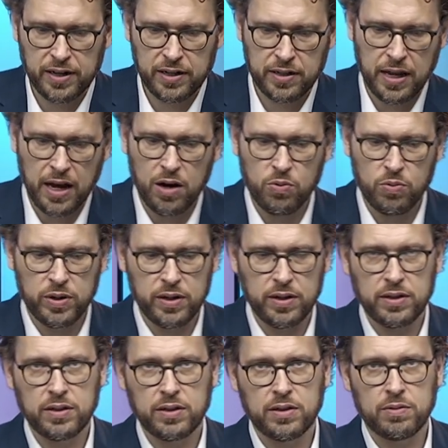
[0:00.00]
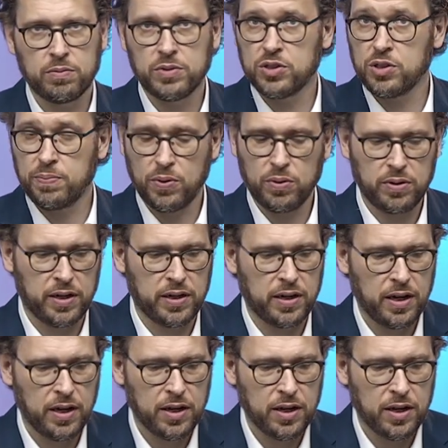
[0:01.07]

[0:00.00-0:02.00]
And now we support that.